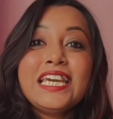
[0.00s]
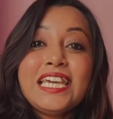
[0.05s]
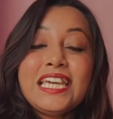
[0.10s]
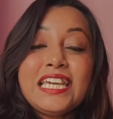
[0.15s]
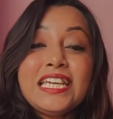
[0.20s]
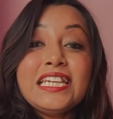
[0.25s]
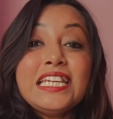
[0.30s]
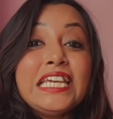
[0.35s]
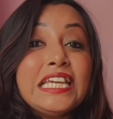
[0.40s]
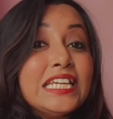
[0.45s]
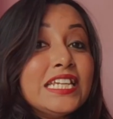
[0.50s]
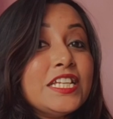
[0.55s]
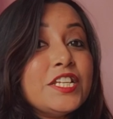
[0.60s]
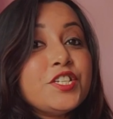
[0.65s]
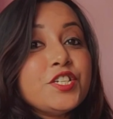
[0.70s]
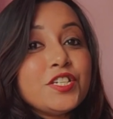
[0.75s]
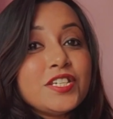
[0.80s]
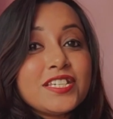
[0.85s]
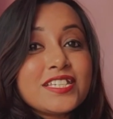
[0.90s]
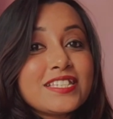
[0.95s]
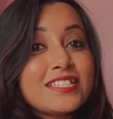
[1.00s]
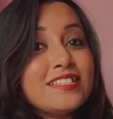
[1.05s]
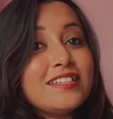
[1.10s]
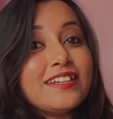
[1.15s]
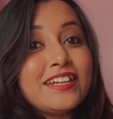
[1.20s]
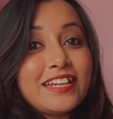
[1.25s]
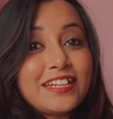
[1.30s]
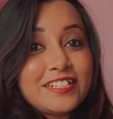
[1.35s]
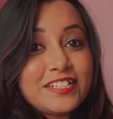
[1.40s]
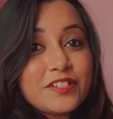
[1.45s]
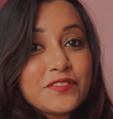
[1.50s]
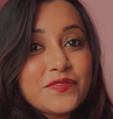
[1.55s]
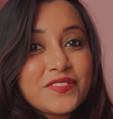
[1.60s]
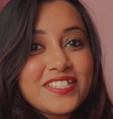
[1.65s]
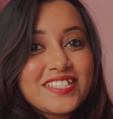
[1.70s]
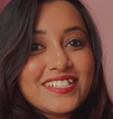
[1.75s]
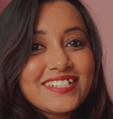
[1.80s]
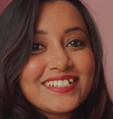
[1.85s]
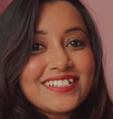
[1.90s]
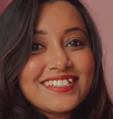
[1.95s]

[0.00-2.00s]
in indigenous narratives.